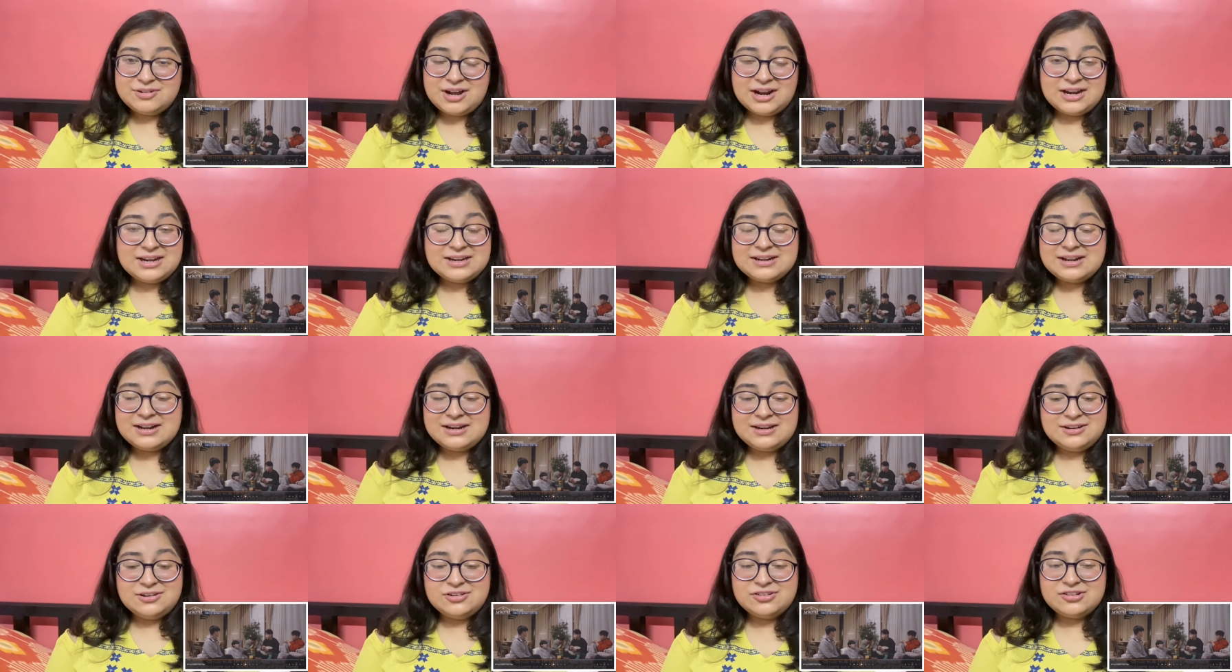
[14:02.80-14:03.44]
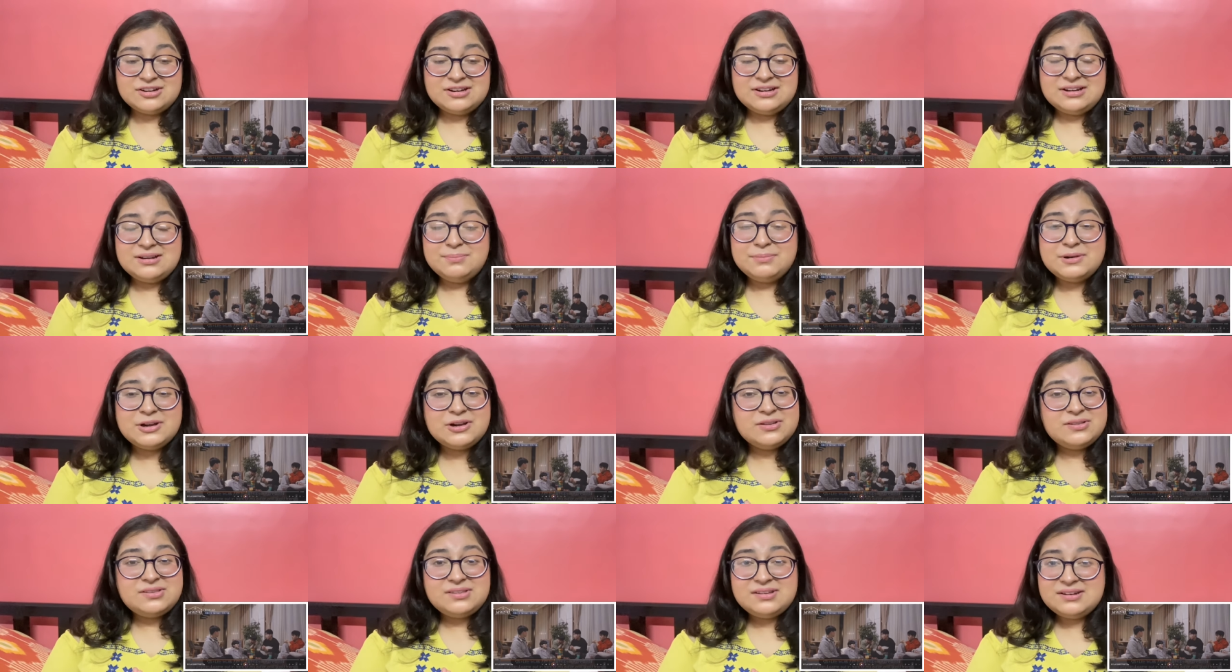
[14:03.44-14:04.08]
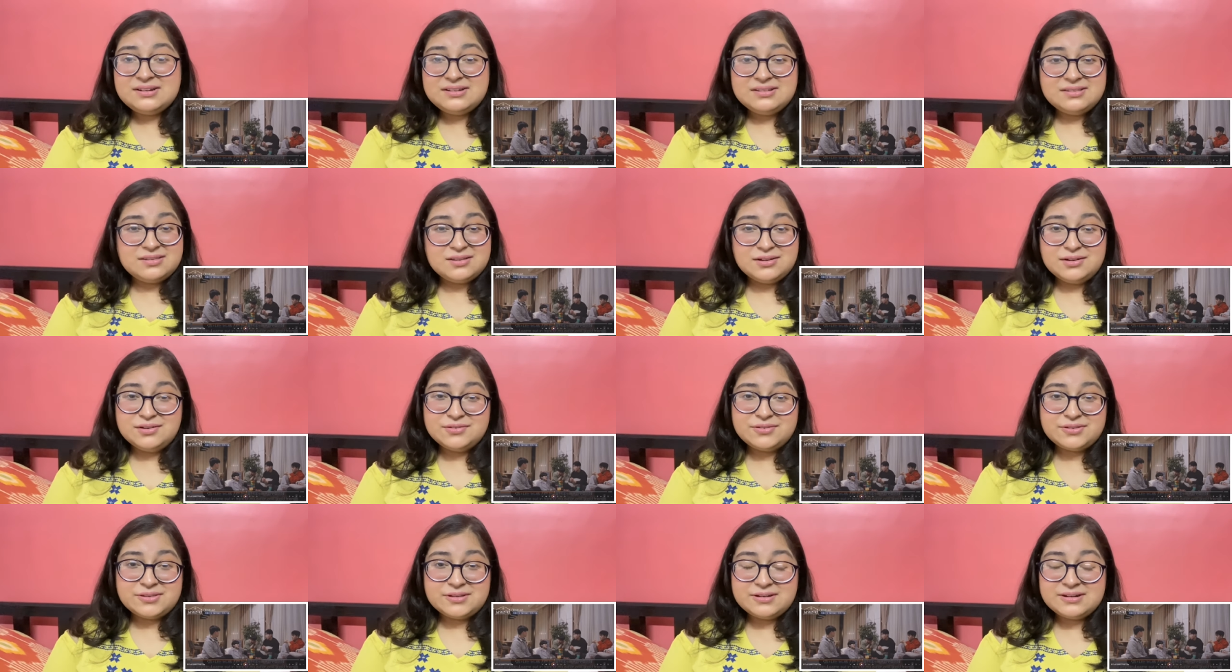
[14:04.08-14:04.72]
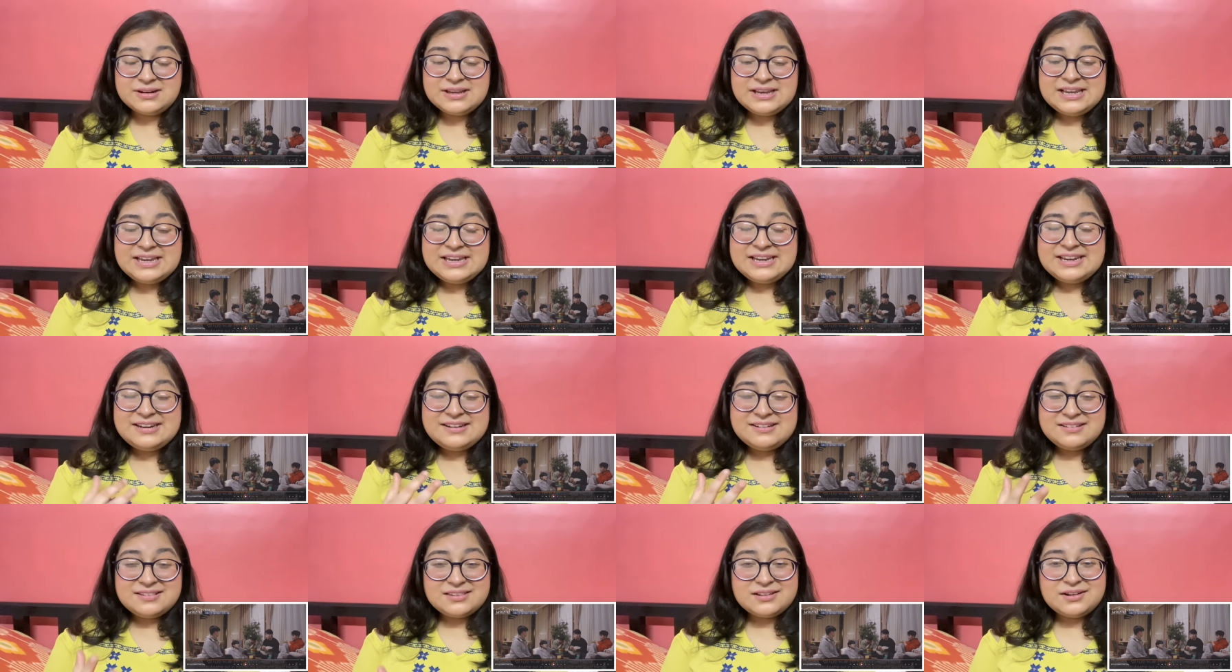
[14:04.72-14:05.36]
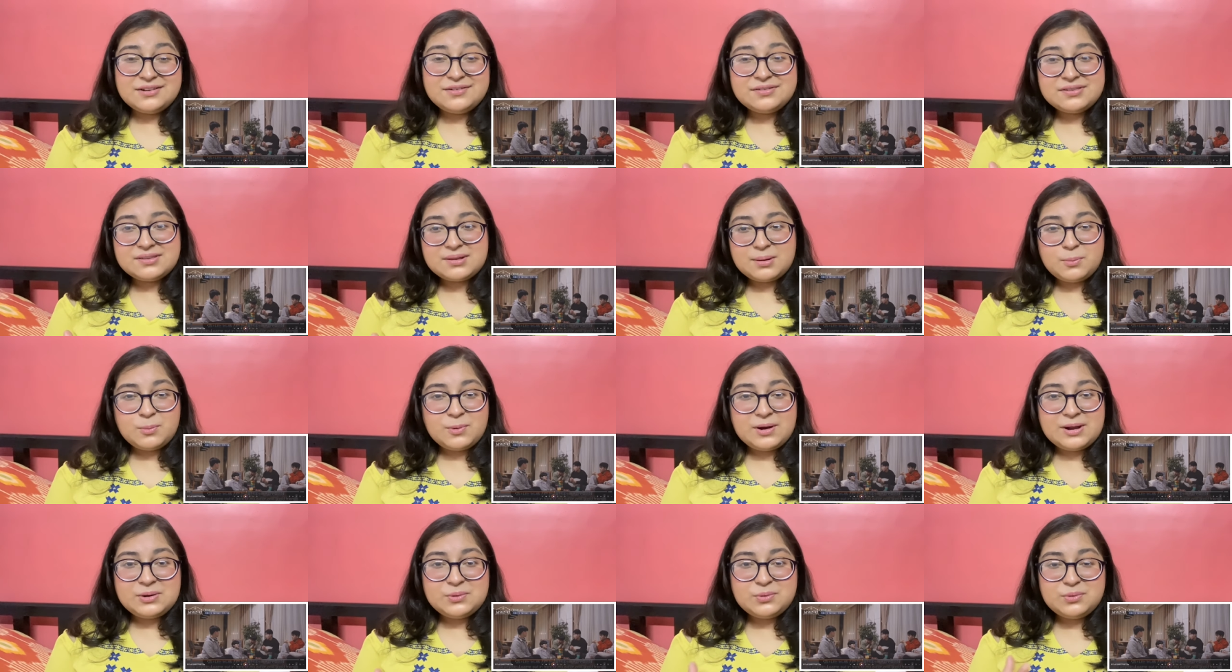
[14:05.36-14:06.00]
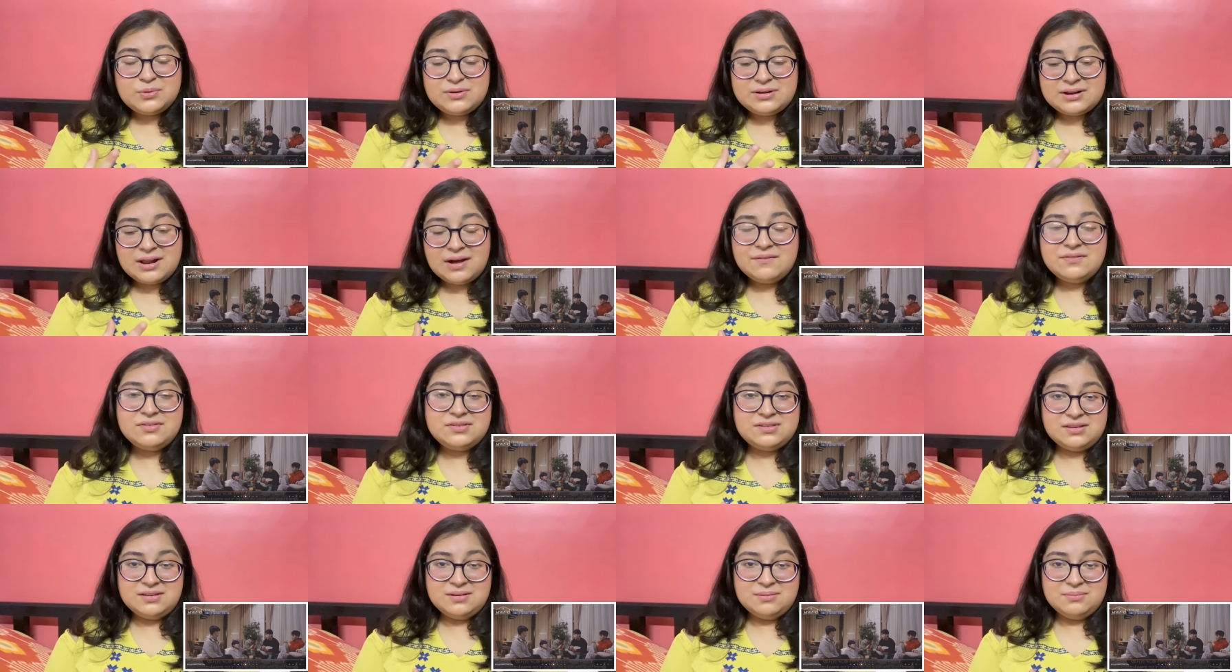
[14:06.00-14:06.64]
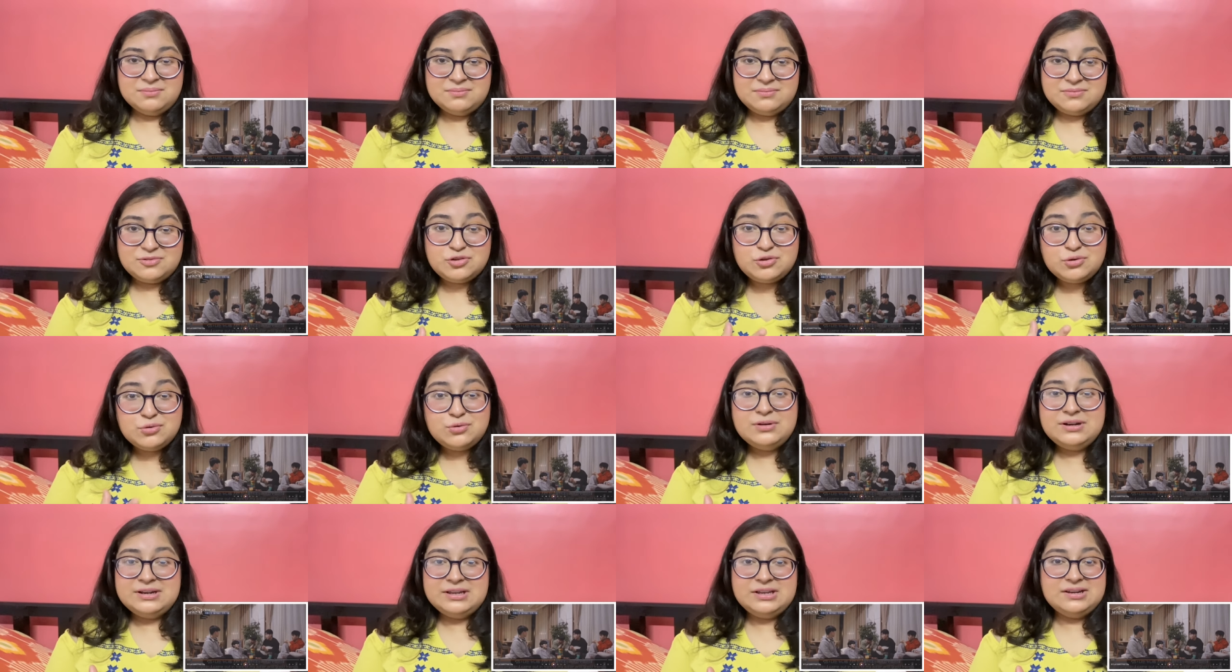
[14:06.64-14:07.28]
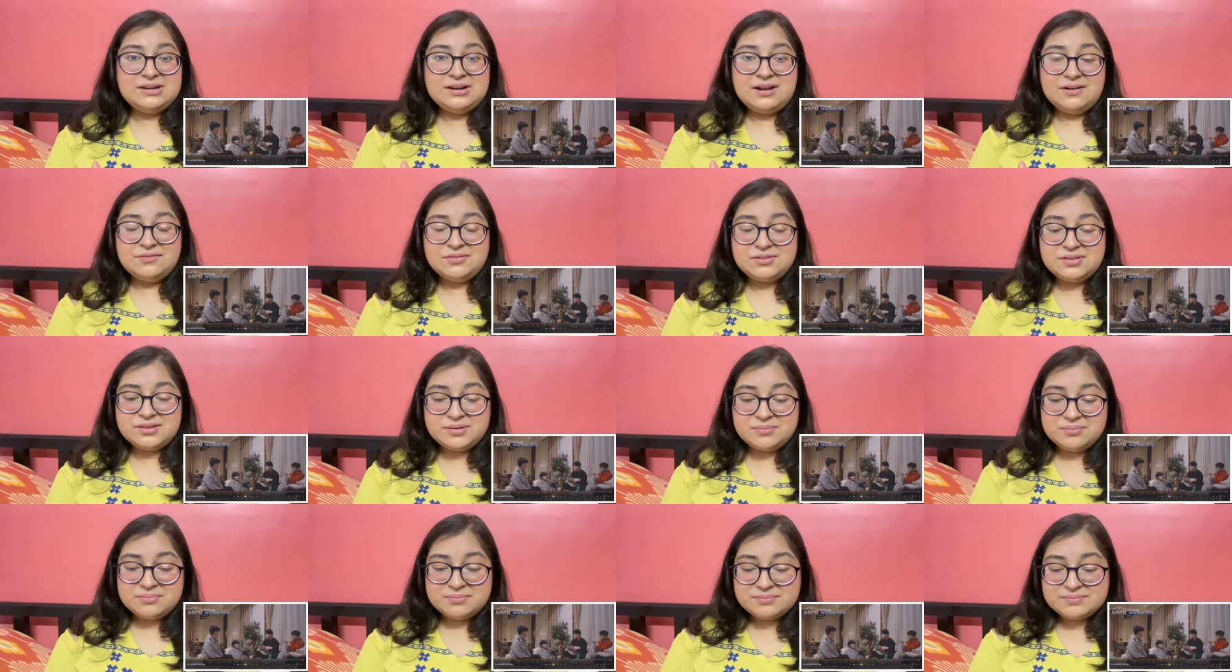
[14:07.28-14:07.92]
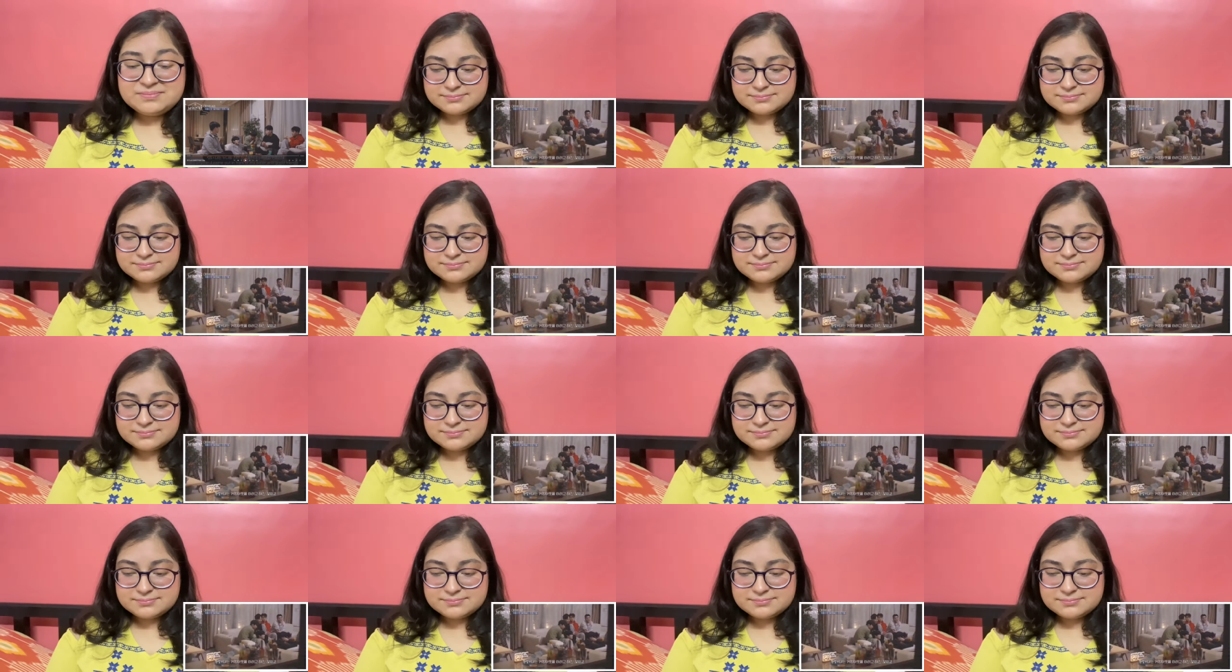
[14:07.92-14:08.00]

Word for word: unconditionally because he deserves it. He deserves someone who loves him, truly loves him.